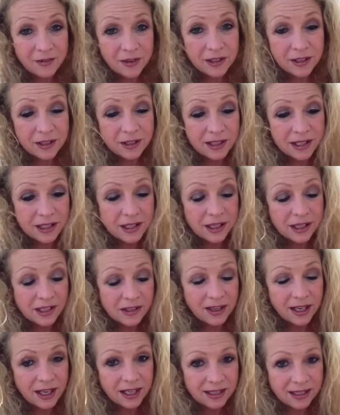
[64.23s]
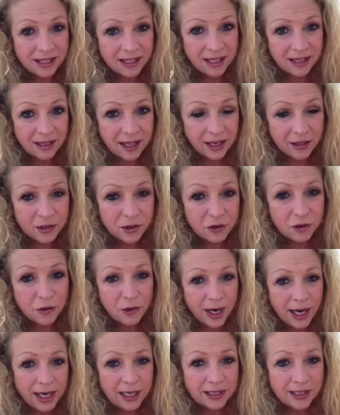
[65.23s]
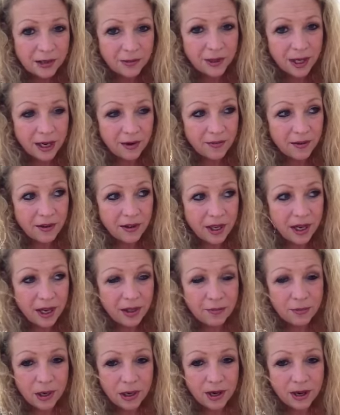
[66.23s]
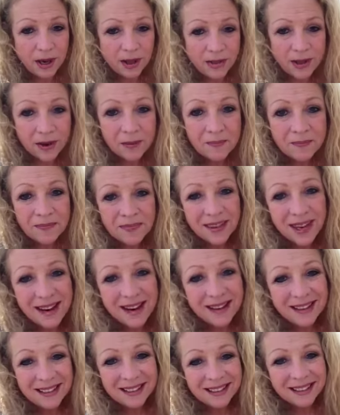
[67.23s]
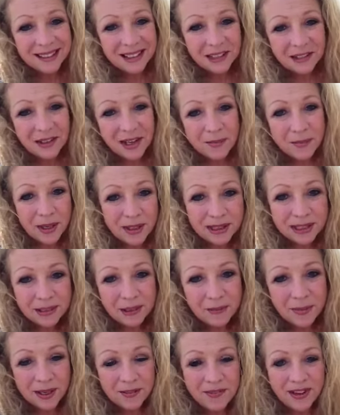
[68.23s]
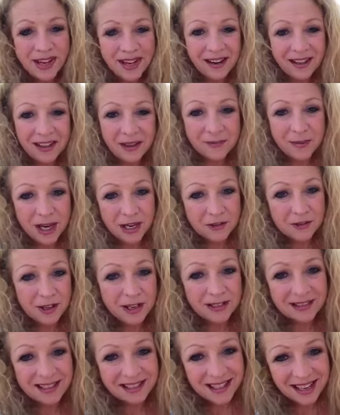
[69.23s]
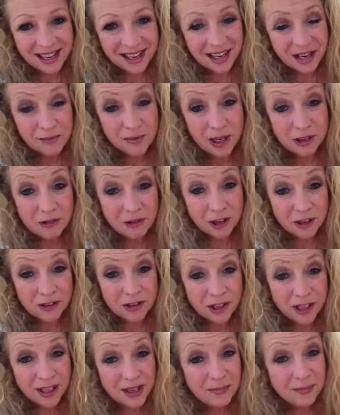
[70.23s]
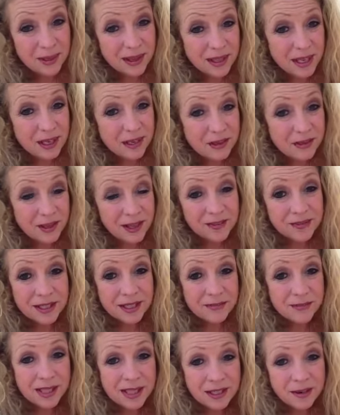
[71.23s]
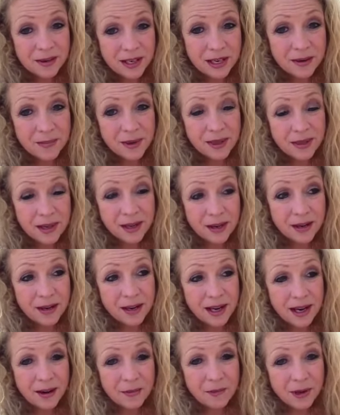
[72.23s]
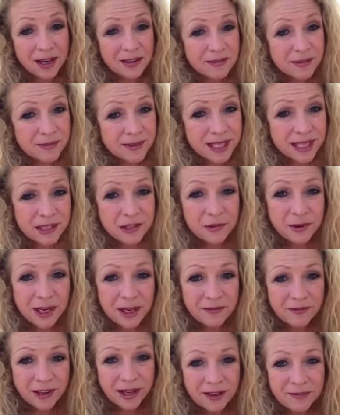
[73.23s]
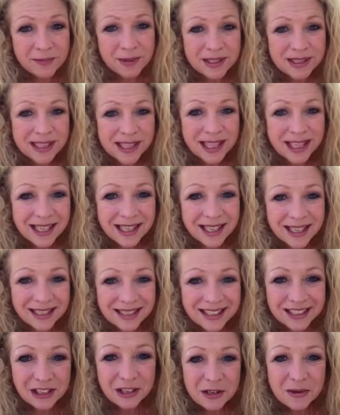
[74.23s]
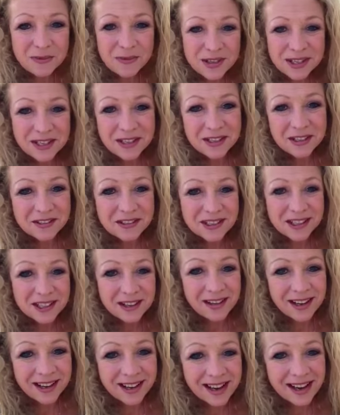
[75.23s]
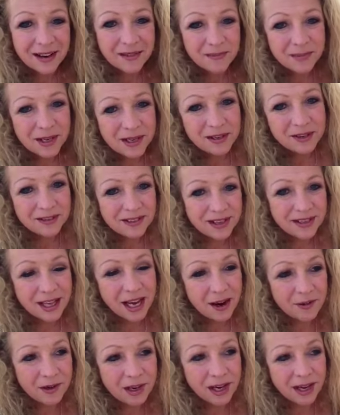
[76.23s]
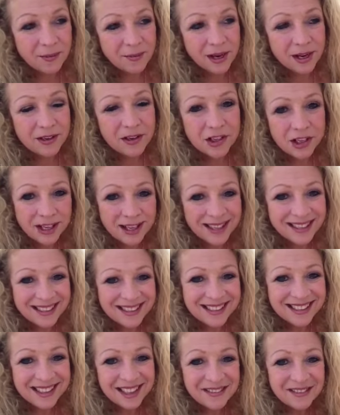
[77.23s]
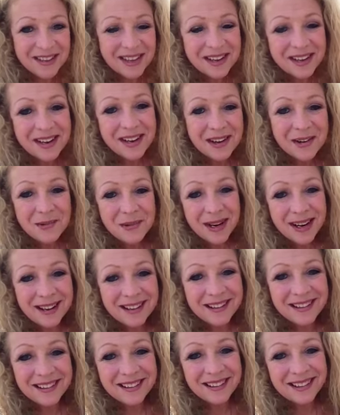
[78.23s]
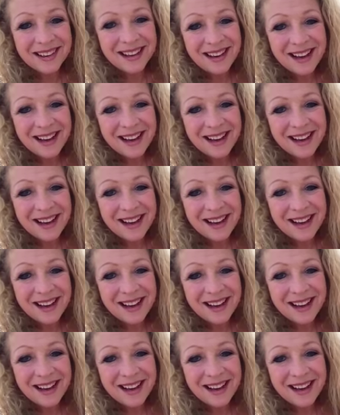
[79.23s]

first, just so I can see like two grains or whatever, and then I put it on there. So I'm also a big fan of the Montreal steak and Montreal chicken, but they do have some sodium in there, and one of them's at 25% sodium reduced. So I kind of been using that one on my chicken and stuff when I cook,